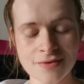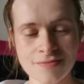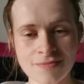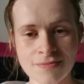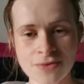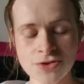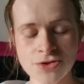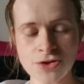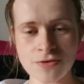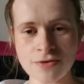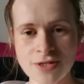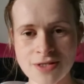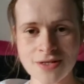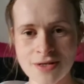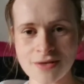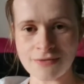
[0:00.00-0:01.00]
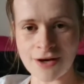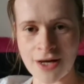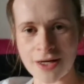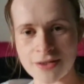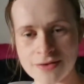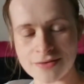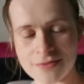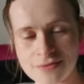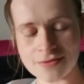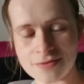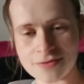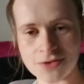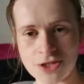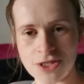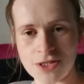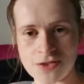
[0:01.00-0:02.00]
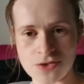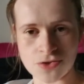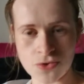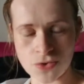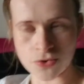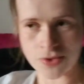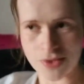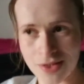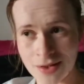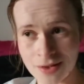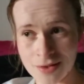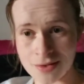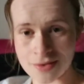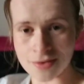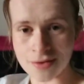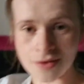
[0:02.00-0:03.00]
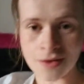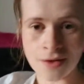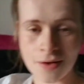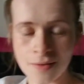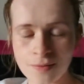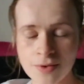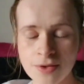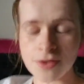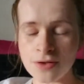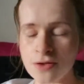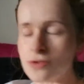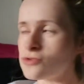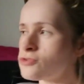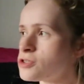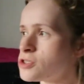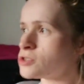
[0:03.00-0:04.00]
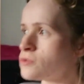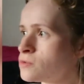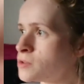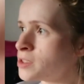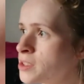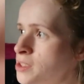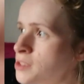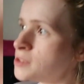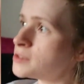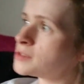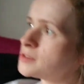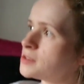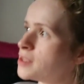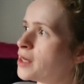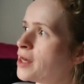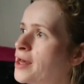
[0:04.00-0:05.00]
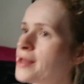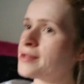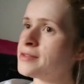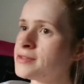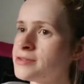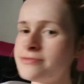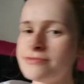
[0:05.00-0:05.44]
majority of our cheese sauces with the nutritional yeast and